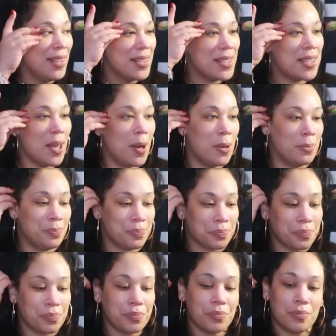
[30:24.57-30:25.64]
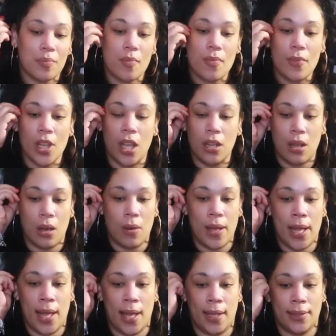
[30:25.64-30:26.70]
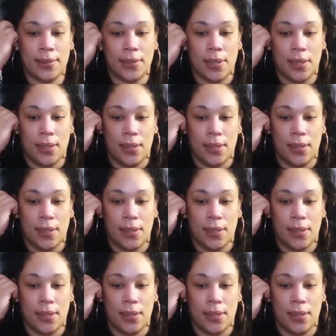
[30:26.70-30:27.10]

So, you know, and,